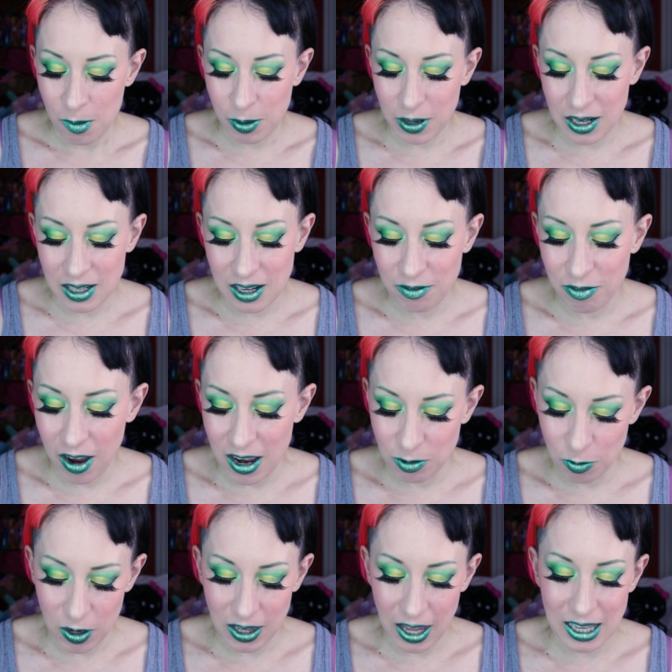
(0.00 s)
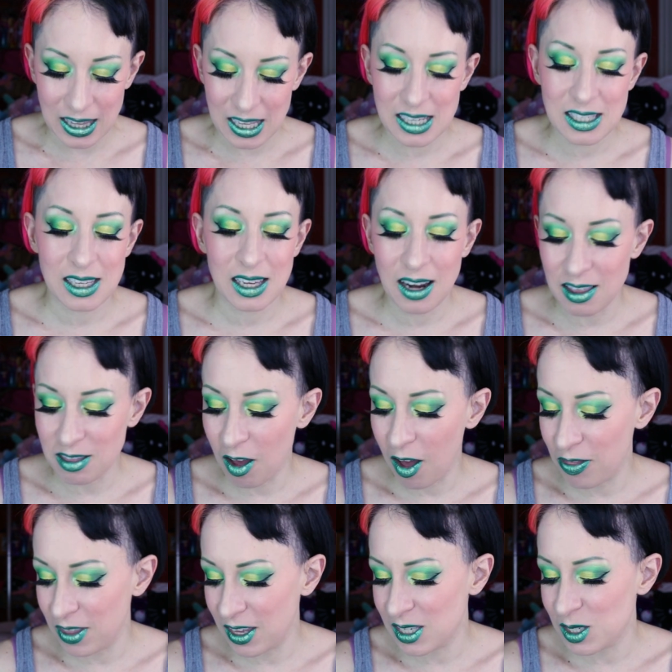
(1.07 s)
But I did find one like this and I
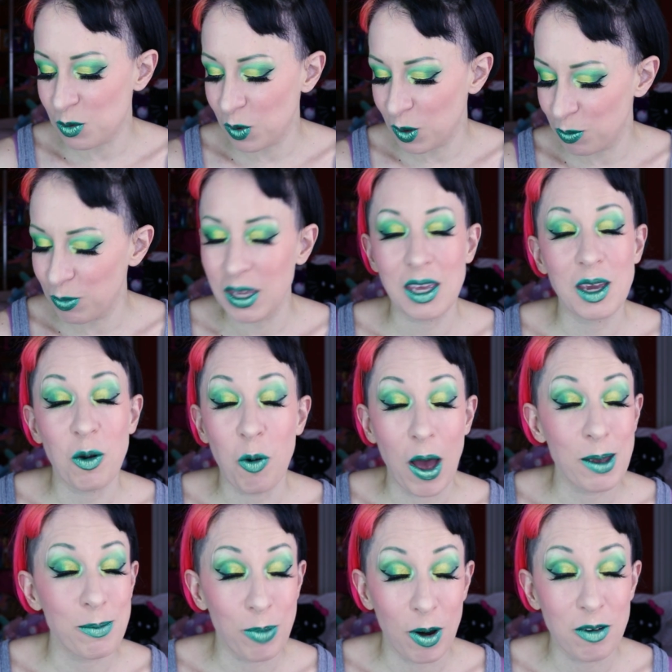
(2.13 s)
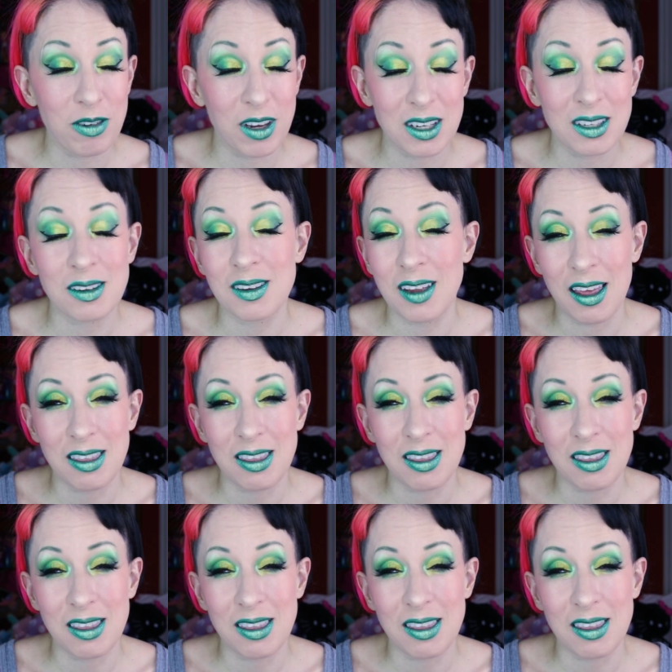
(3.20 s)
thought this would be quite perfect.